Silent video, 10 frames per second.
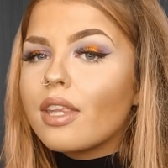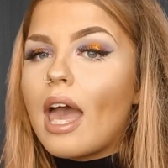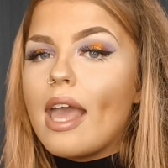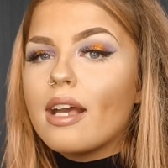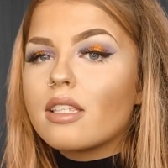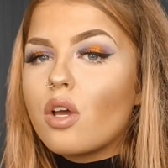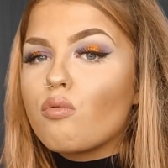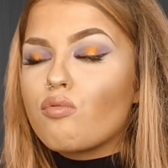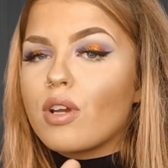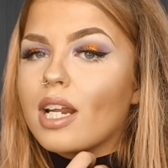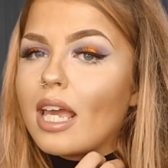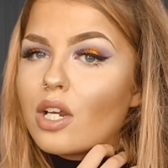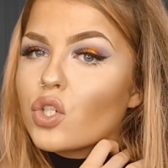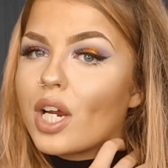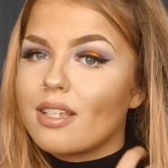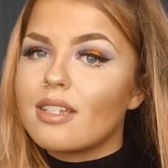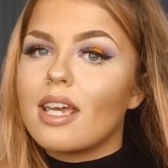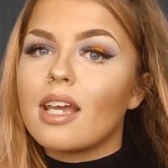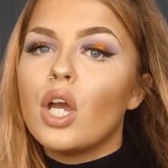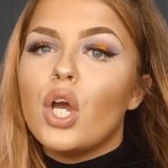there is a really
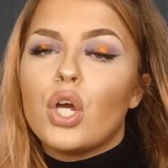interesting